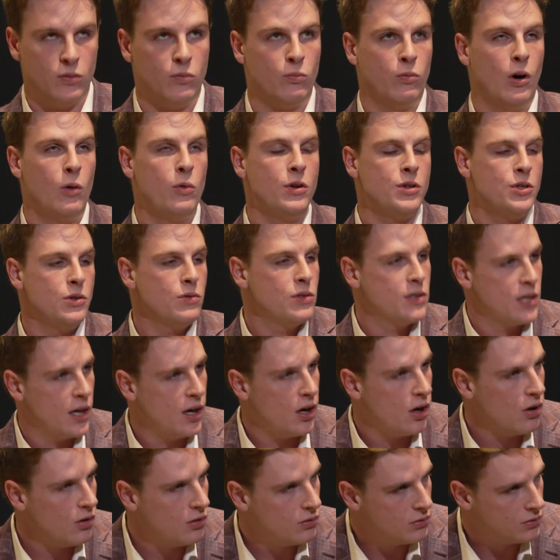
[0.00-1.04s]
what would you
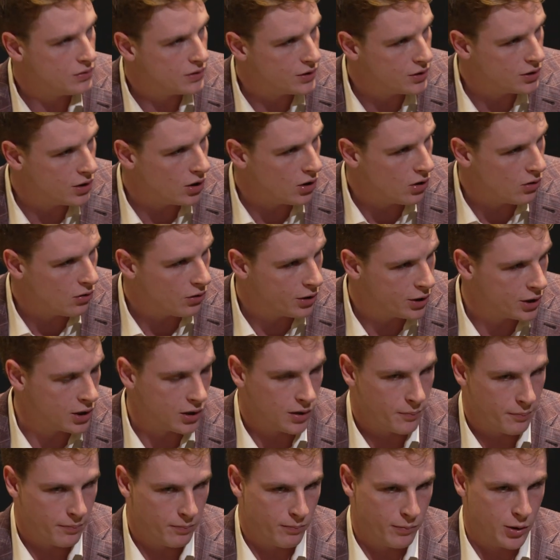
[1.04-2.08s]
tell,
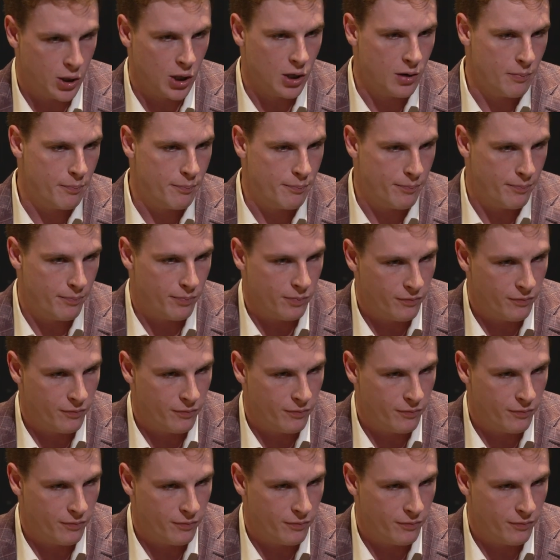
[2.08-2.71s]
current,